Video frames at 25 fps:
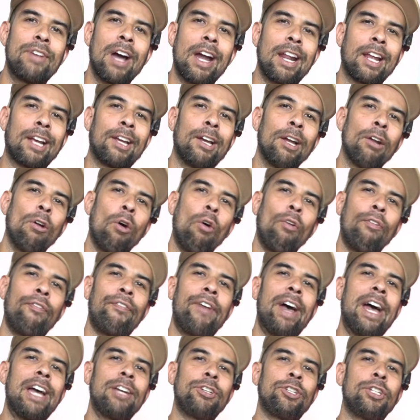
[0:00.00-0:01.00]
got a good
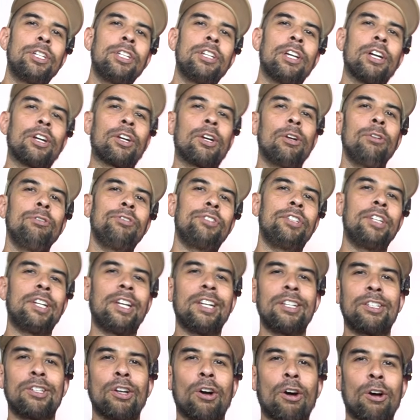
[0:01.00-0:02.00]
old-fashioned
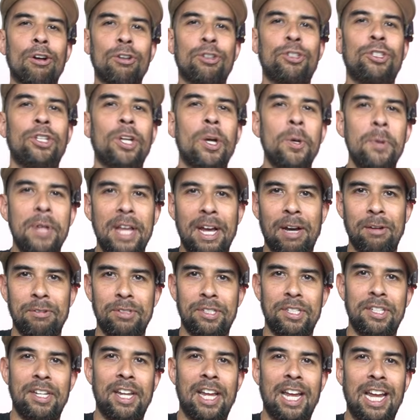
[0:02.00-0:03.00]
acoustic guitar showdown
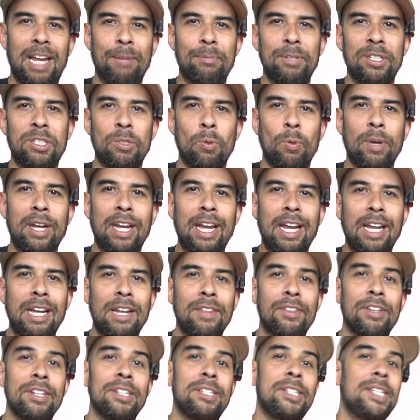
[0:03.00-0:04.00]
today
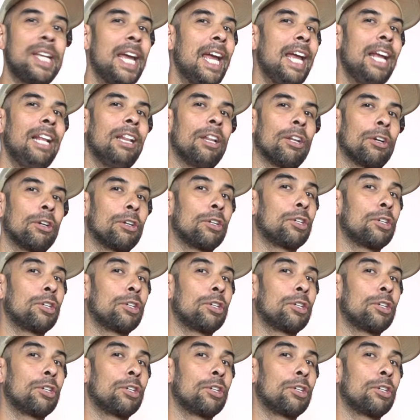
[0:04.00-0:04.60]
between the Taylor